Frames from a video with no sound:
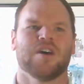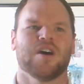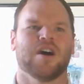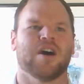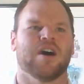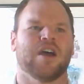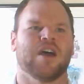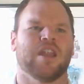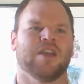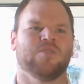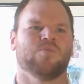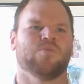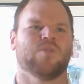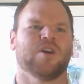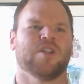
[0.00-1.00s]
Uh, and I
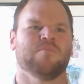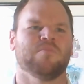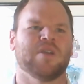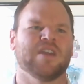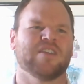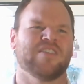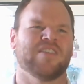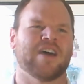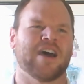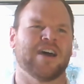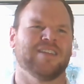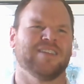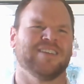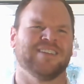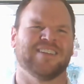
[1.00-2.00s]
want to make
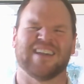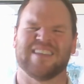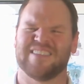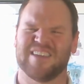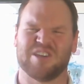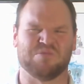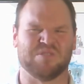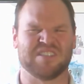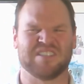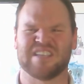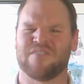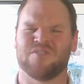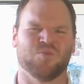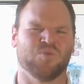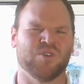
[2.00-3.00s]
that in I think it was
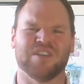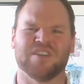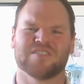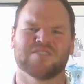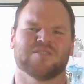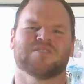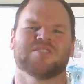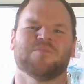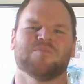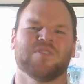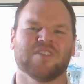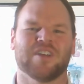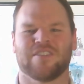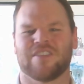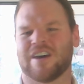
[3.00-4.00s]
seven weeks or
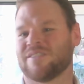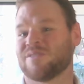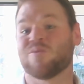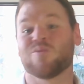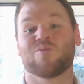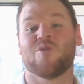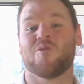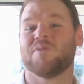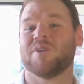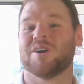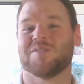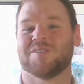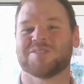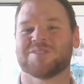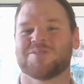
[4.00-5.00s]
something like that. Don't quote me
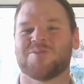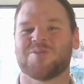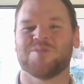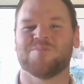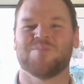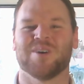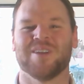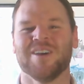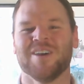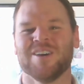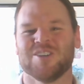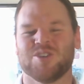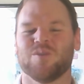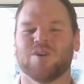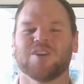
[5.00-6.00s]
on this story, but
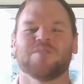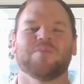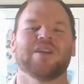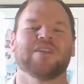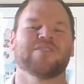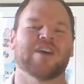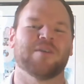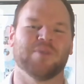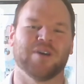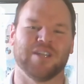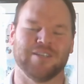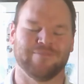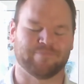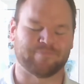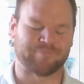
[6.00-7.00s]
she wanted to make that
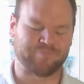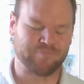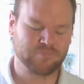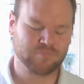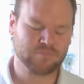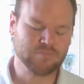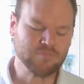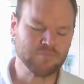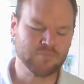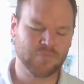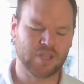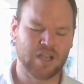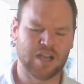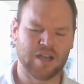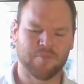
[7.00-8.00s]

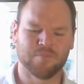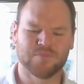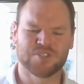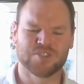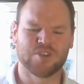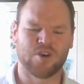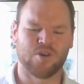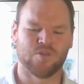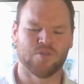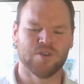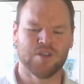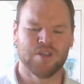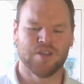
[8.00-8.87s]
money. Um, so,